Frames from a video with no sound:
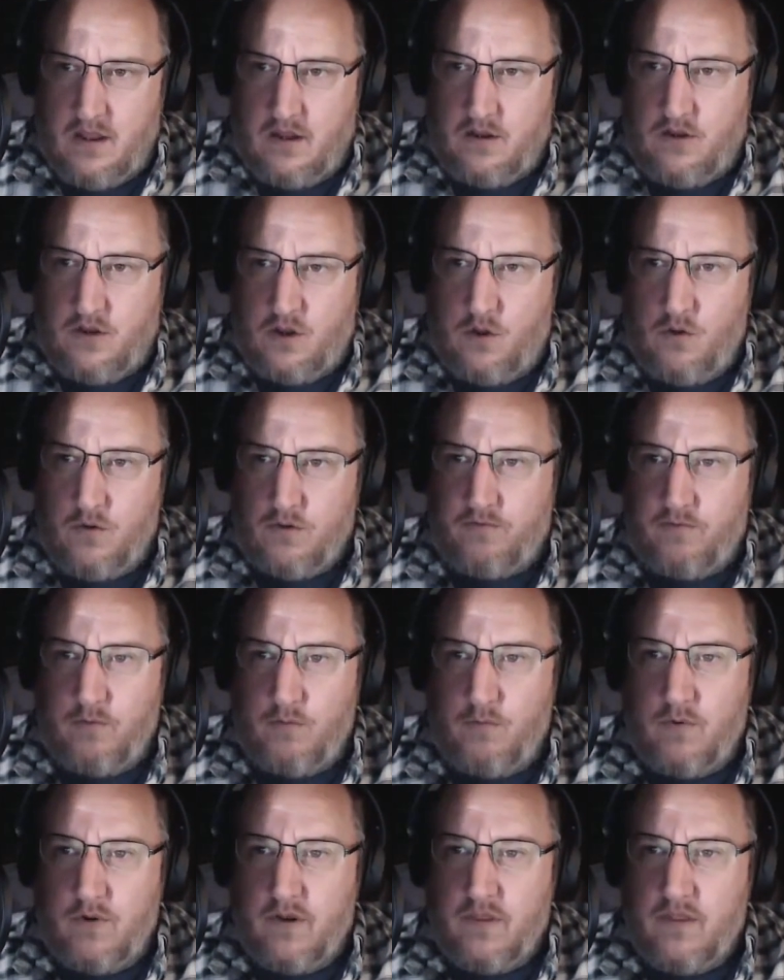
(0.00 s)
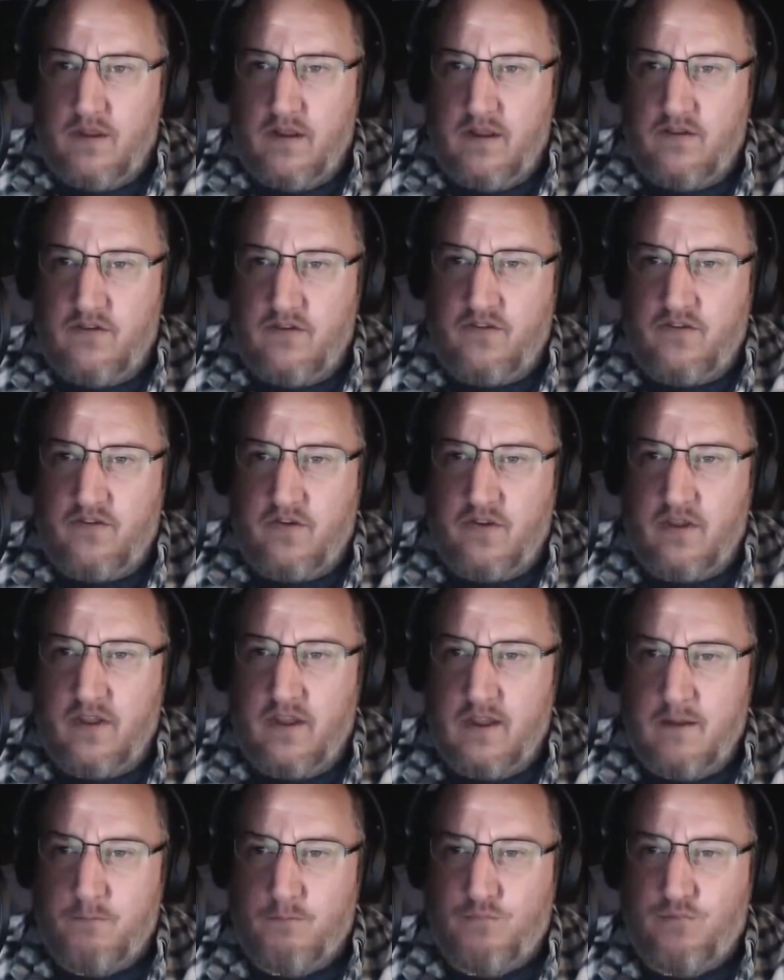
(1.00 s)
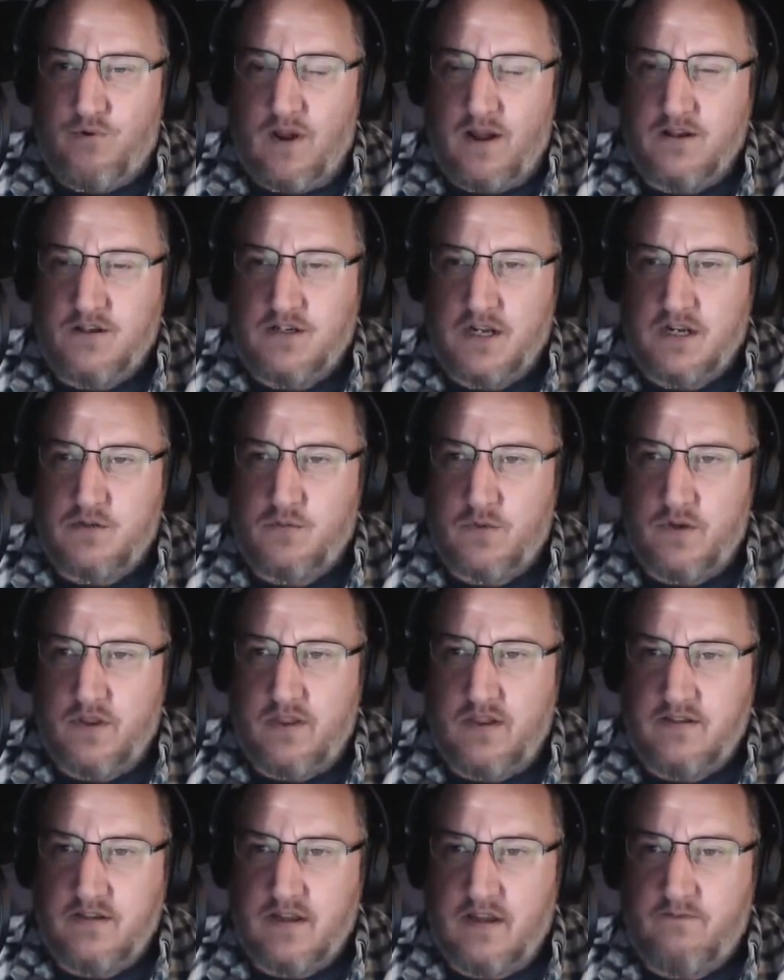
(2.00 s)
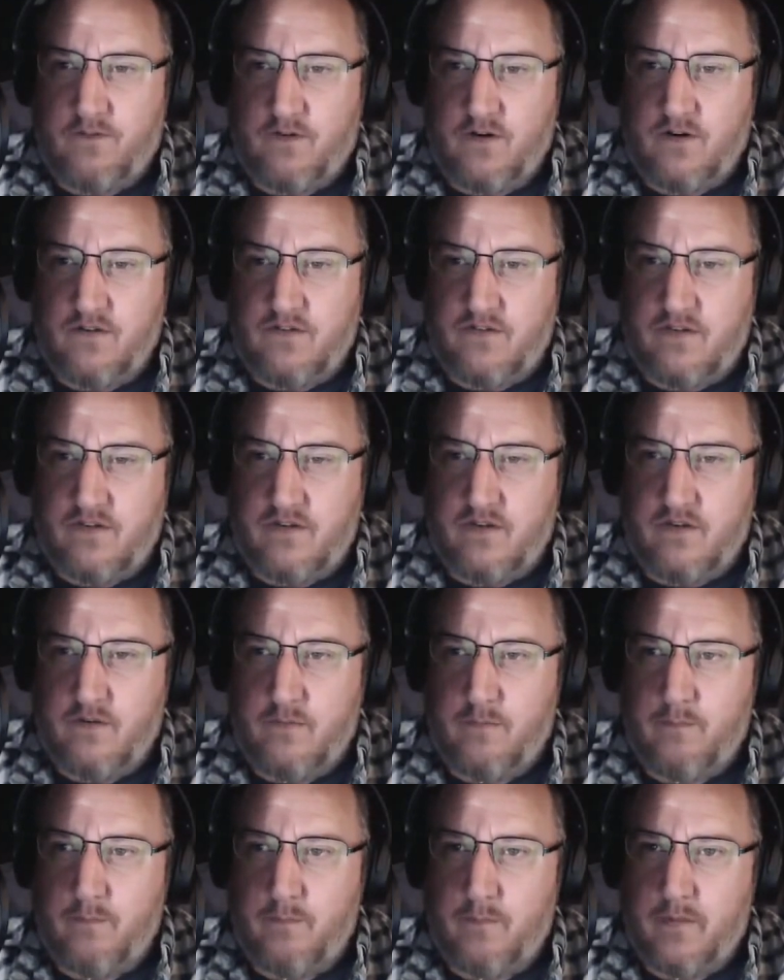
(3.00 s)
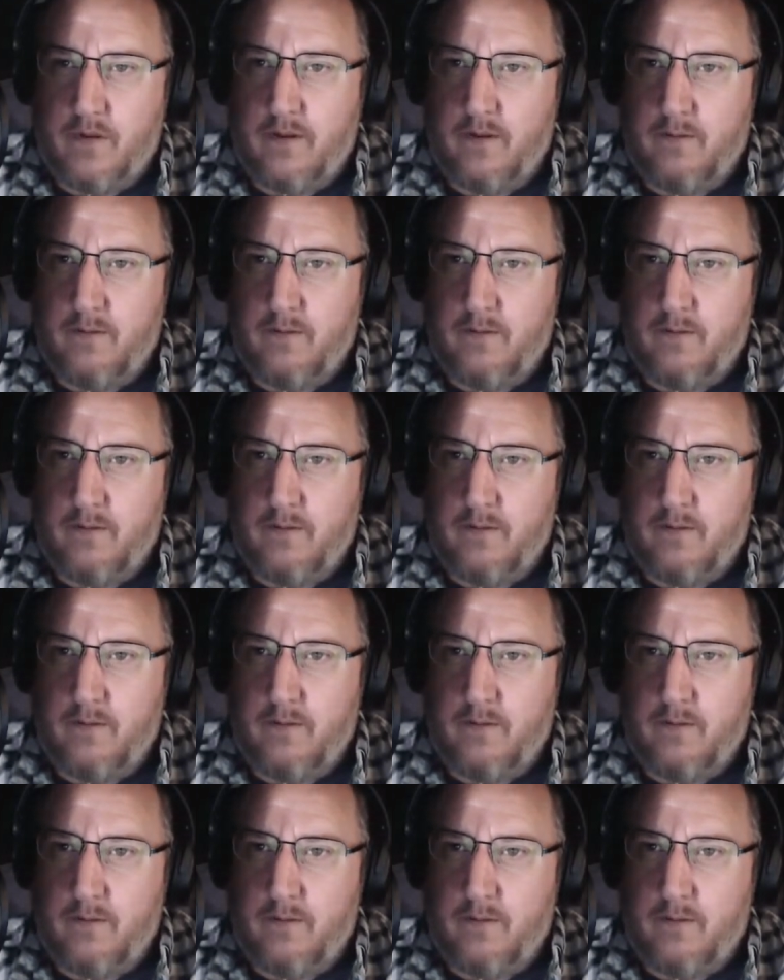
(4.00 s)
do it through one of these projects, one of these efforts. But